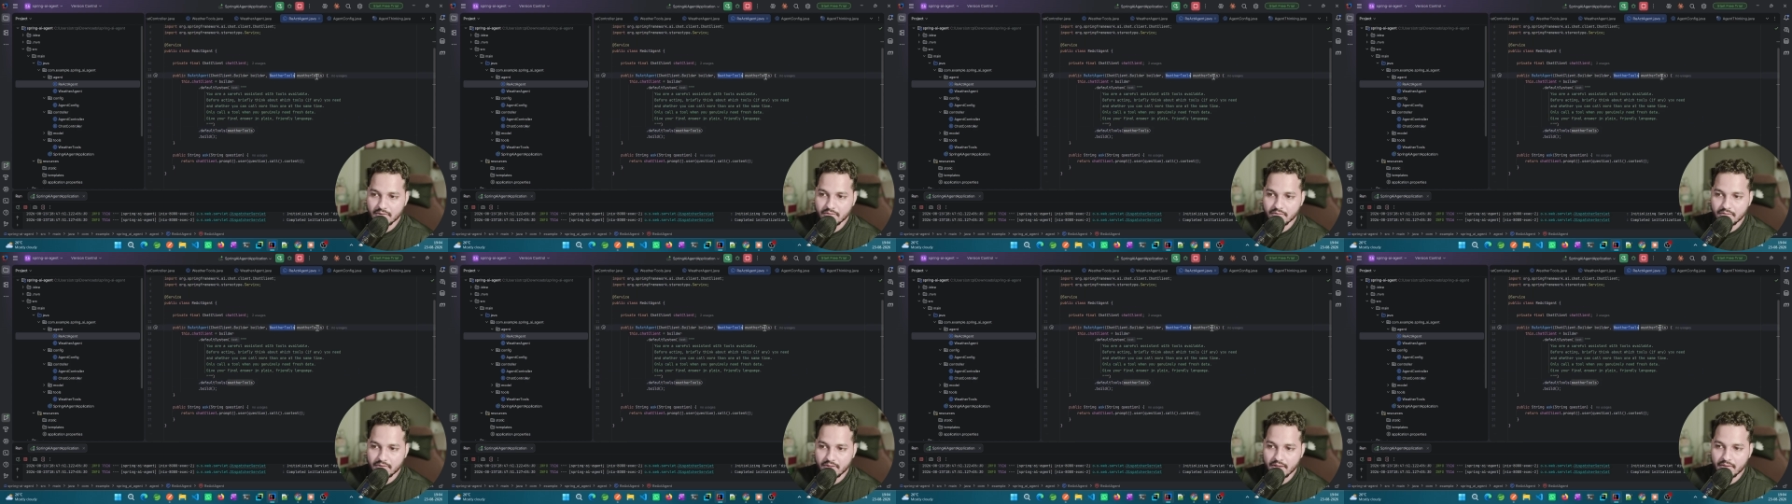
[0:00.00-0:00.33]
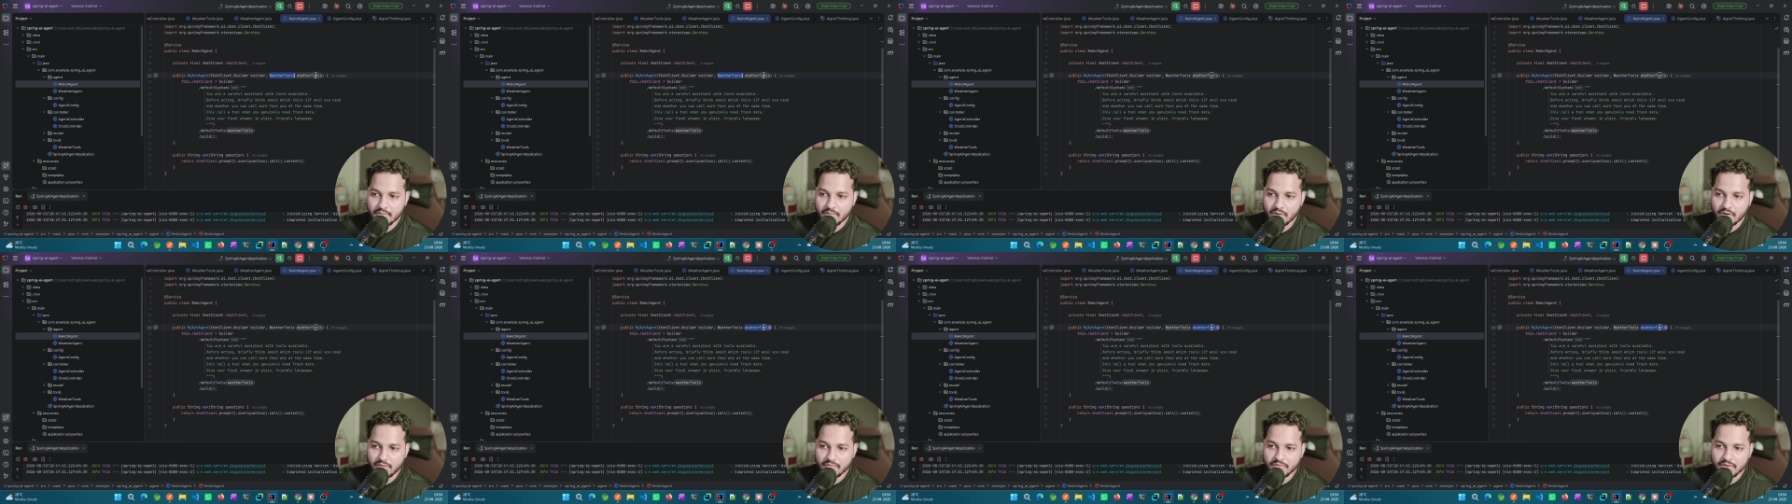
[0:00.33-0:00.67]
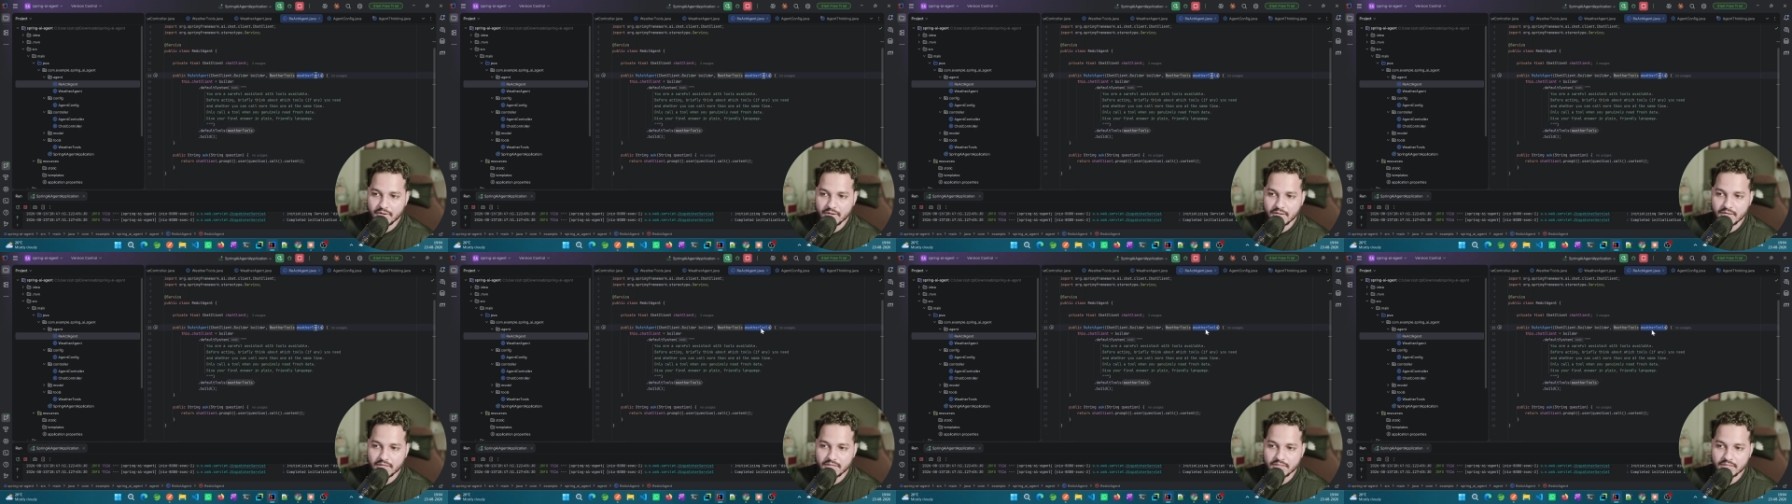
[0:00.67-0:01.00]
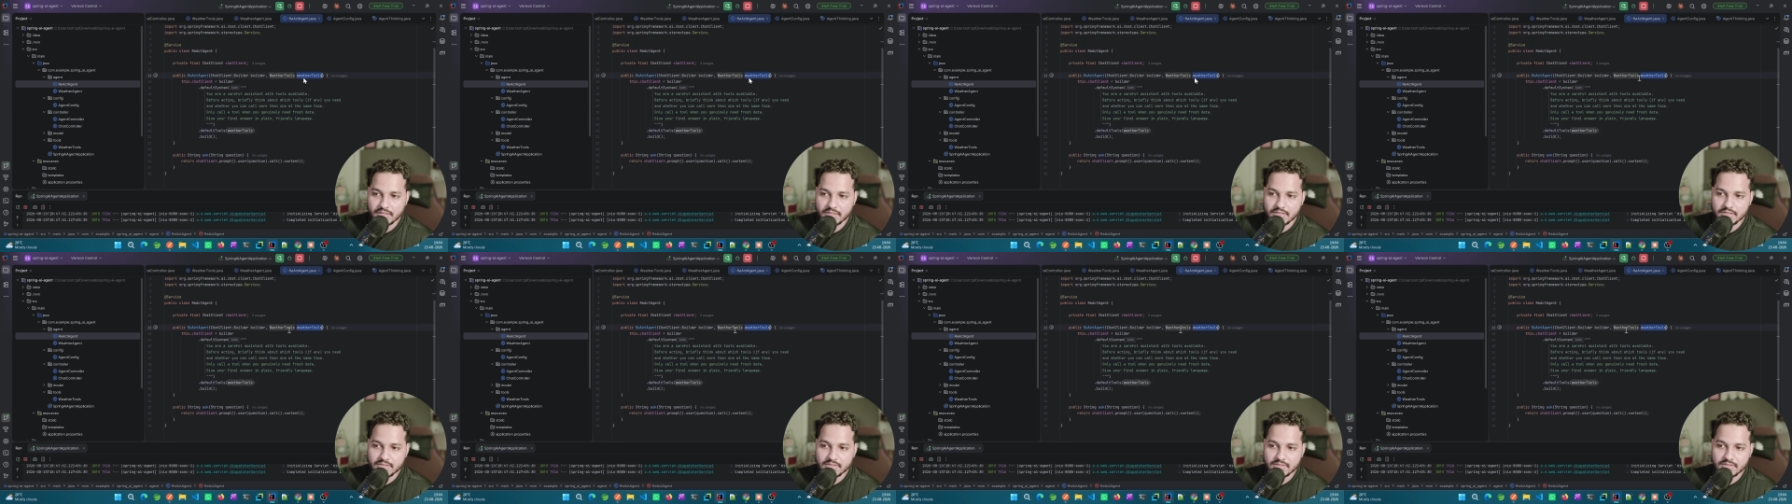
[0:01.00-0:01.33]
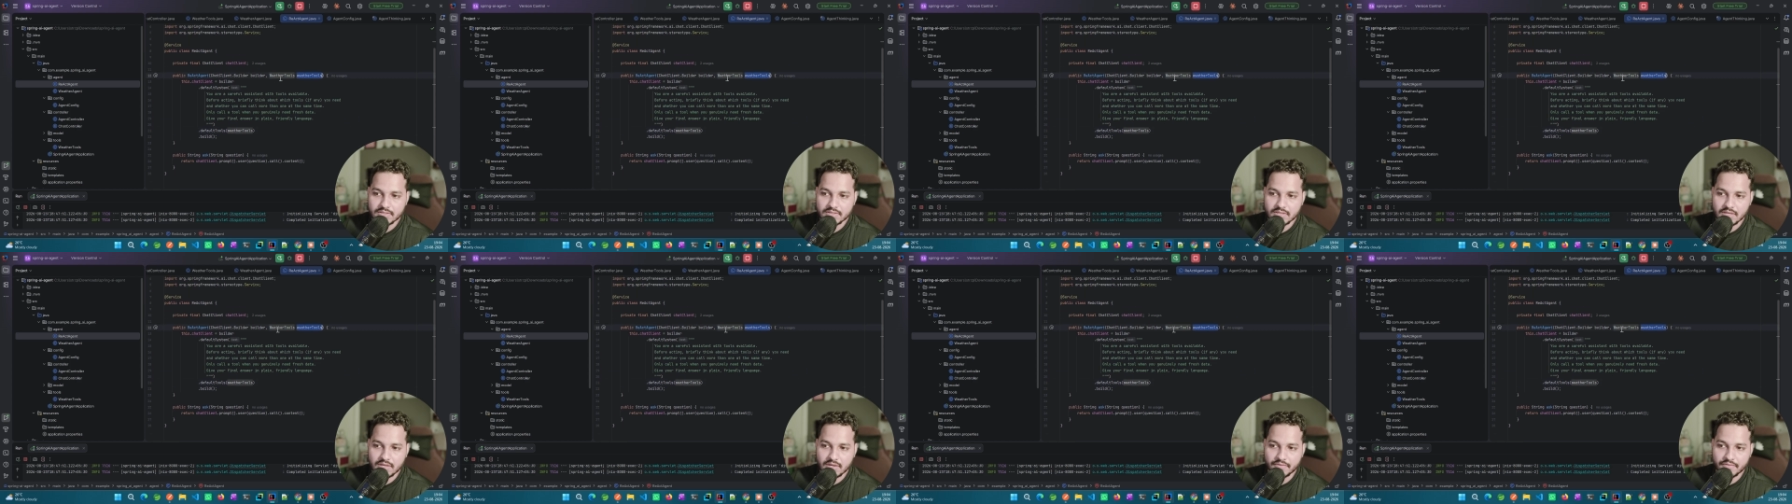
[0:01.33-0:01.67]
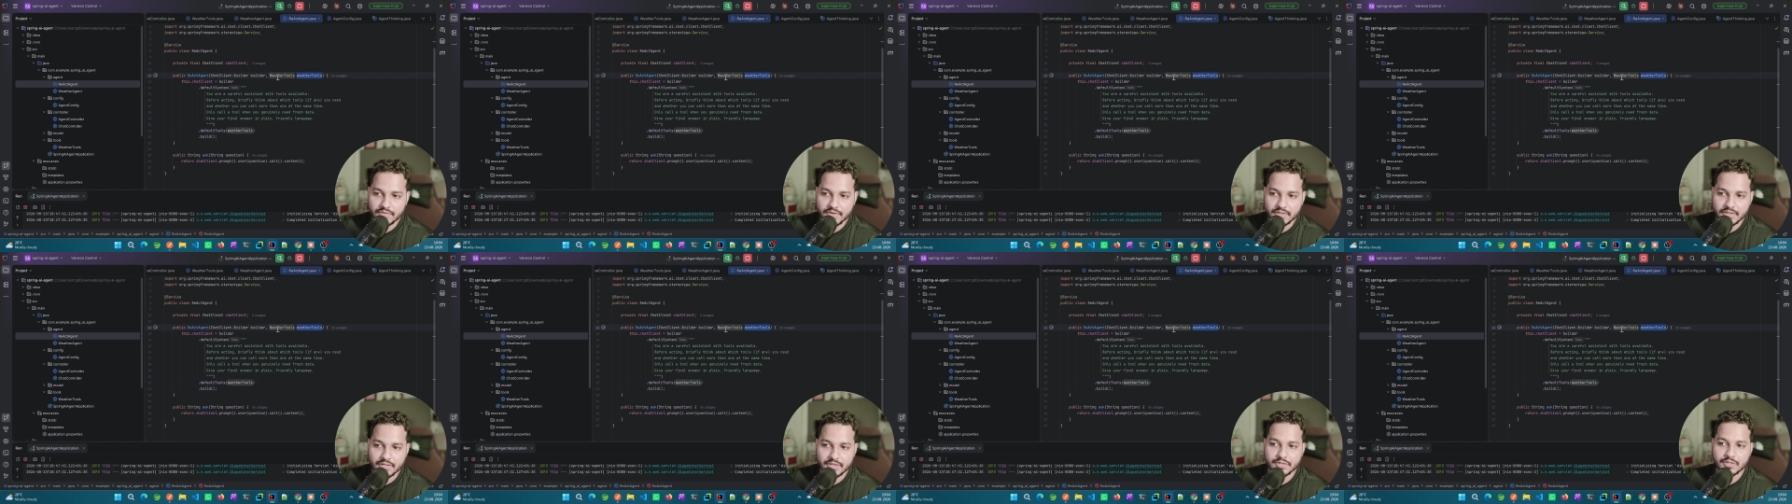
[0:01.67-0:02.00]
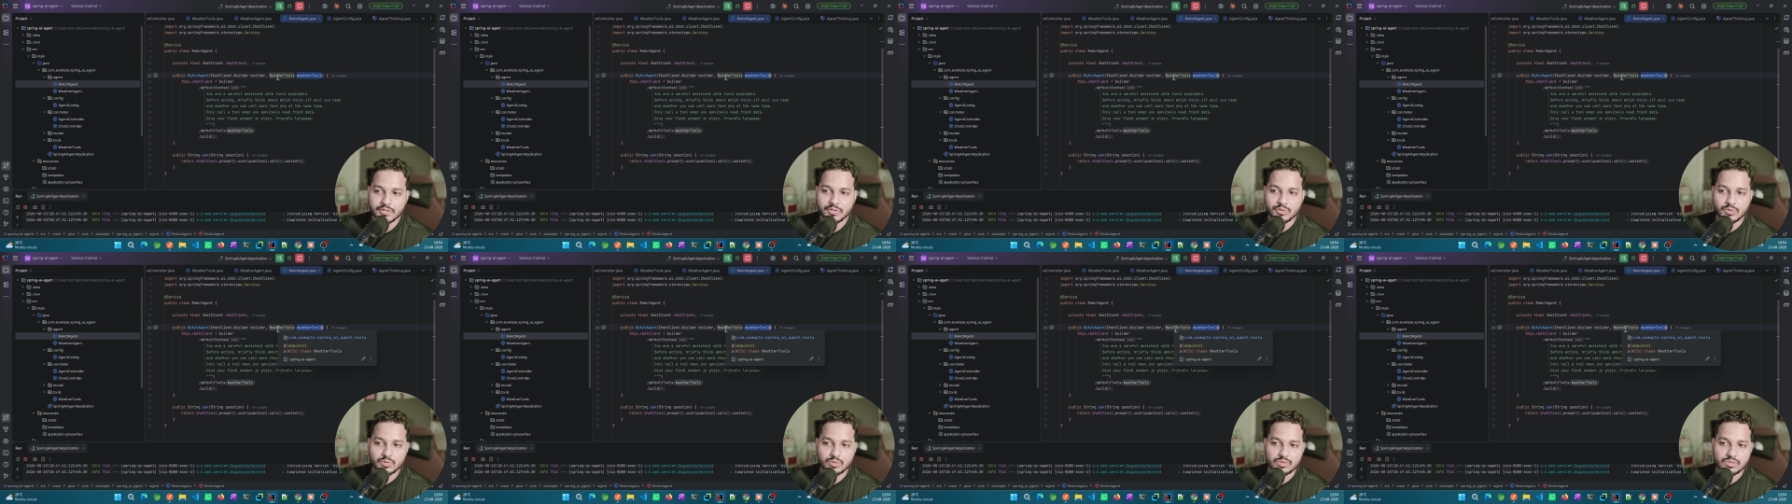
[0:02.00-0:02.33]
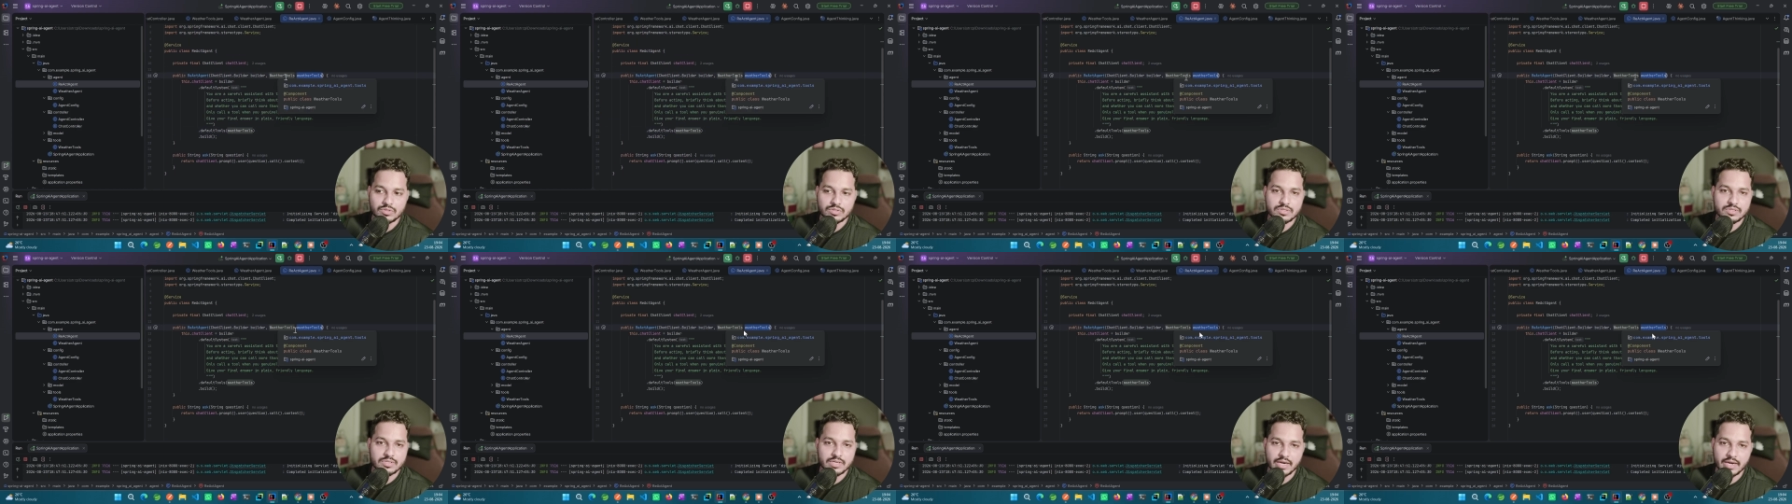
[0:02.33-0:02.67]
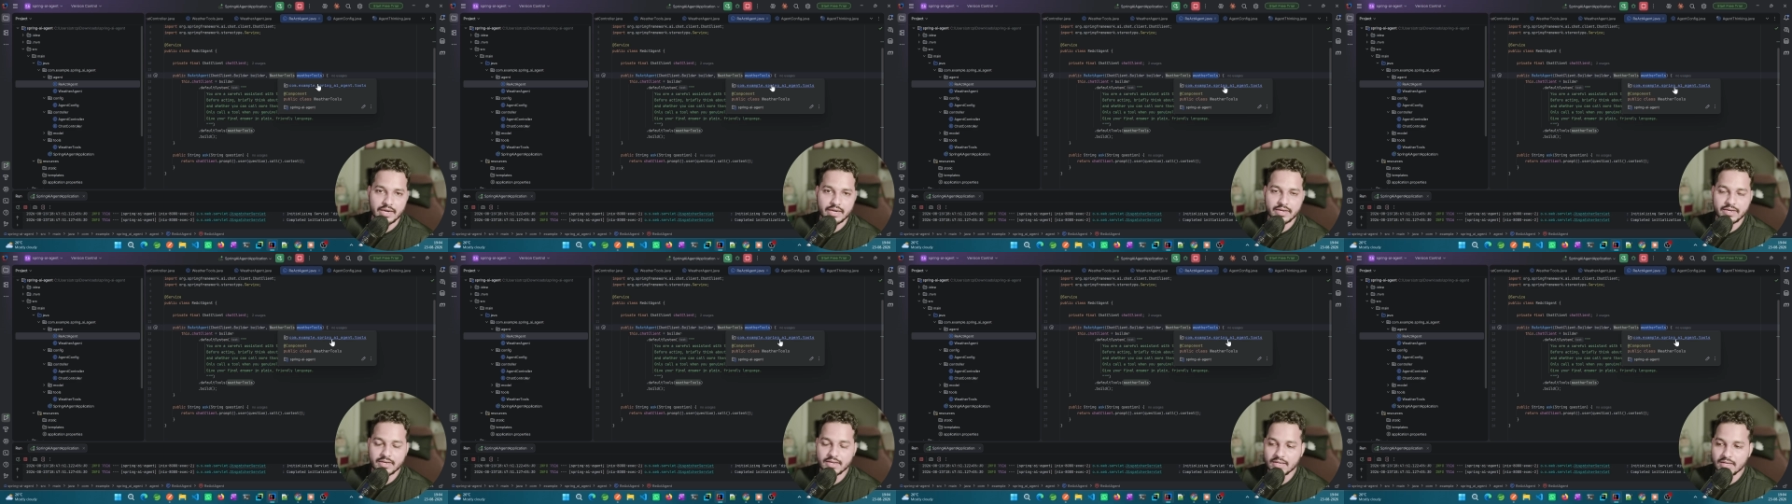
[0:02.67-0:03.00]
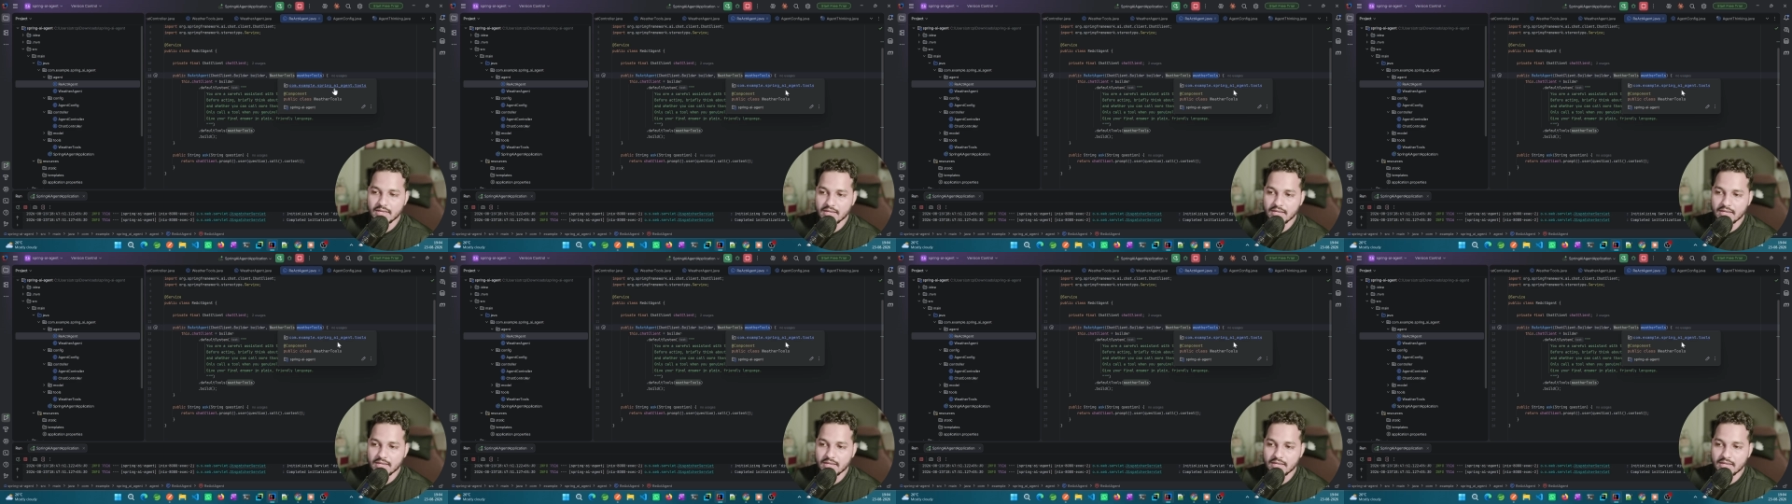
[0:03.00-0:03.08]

we have configured this weather tools, right?